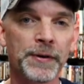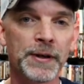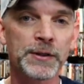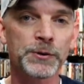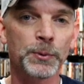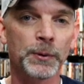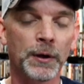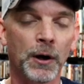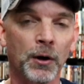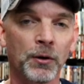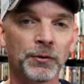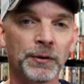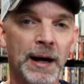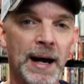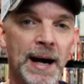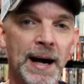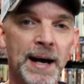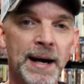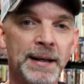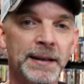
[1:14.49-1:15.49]
this one
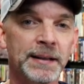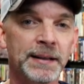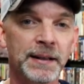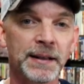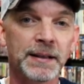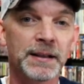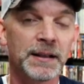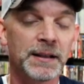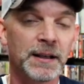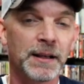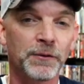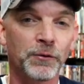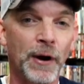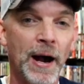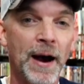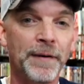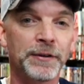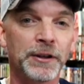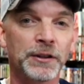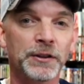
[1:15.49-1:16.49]
online and it
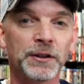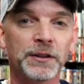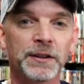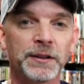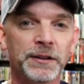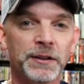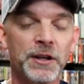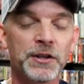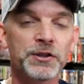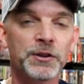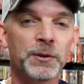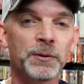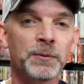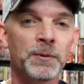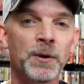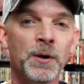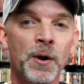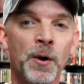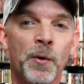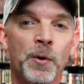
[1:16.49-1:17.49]
arrived in good
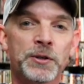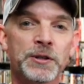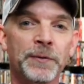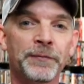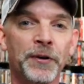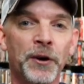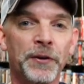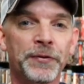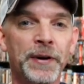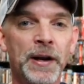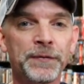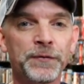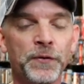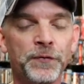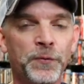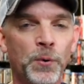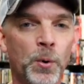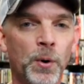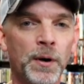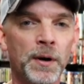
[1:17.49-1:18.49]
condition, which I'm very thankful
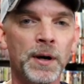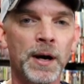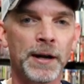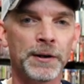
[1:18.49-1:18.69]
for.